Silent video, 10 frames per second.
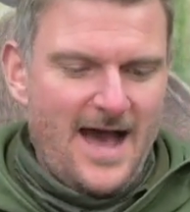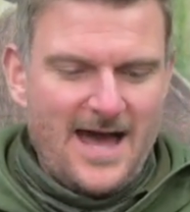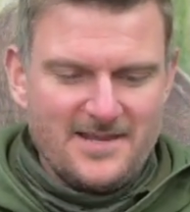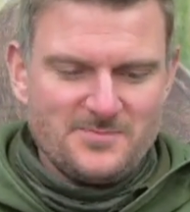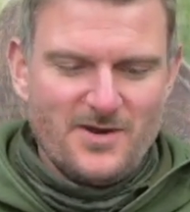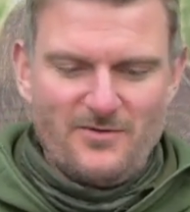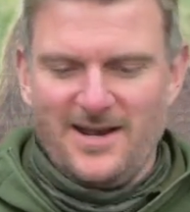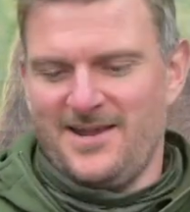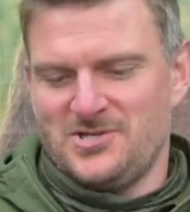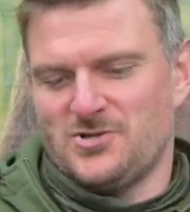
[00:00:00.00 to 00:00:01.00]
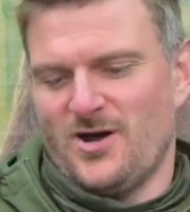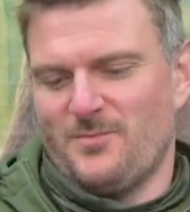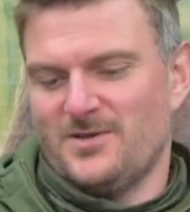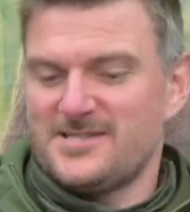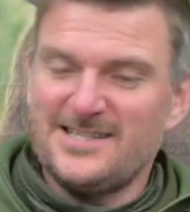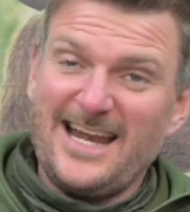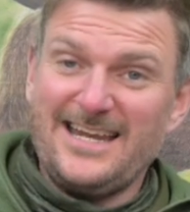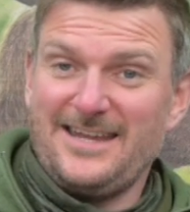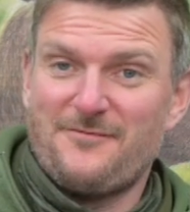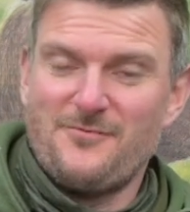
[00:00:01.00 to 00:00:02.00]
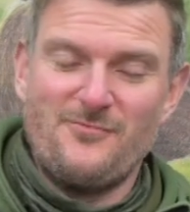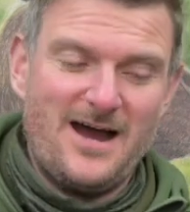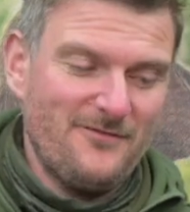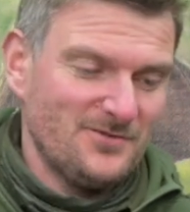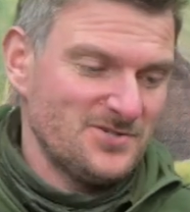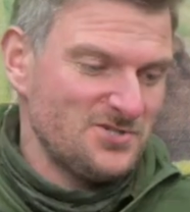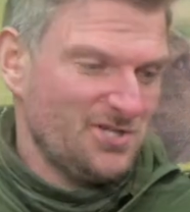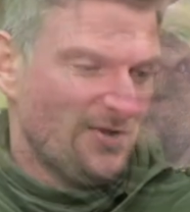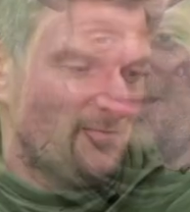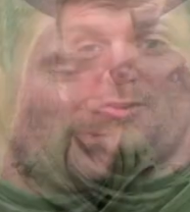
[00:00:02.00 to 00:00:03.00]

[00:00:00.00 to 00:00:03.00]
And it's been a really enjoyable and slightly different rifle to shoot.